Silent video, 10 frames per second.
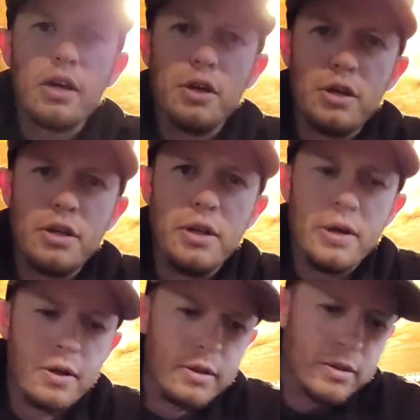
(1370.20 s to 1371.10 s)
a good
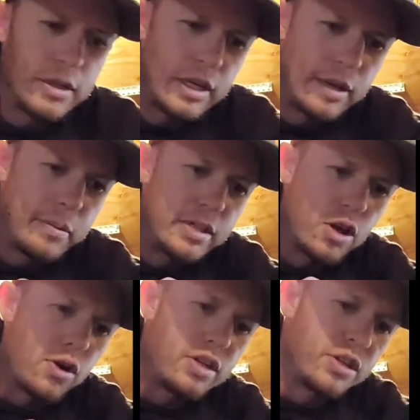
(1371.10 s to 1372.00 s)
year.
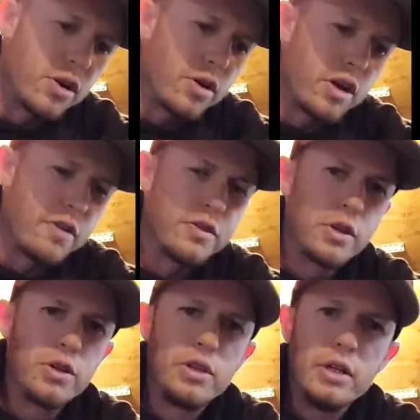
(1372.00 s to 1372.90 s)
It's already started off
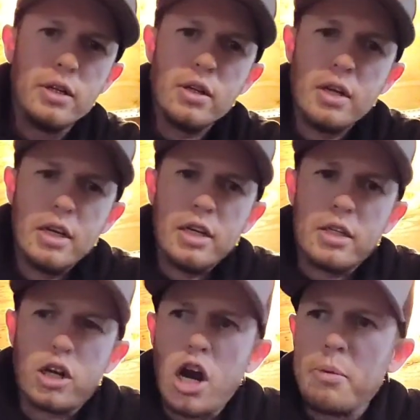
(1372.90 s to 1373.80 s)
a good year.
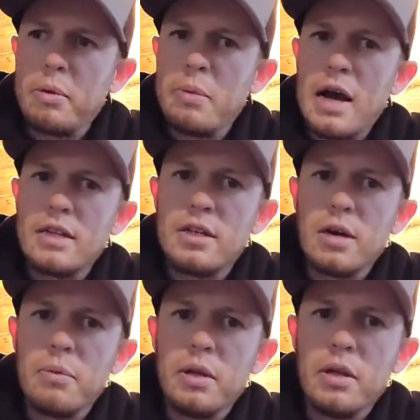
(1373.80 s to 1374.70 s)
Crappie bite's
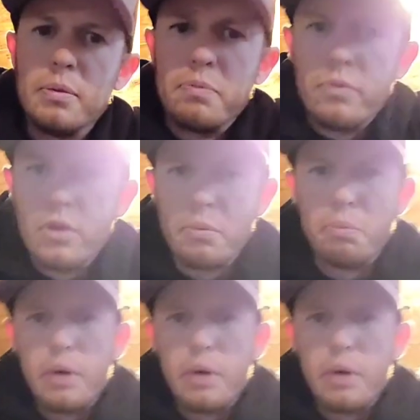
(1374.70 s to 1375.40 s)
not been the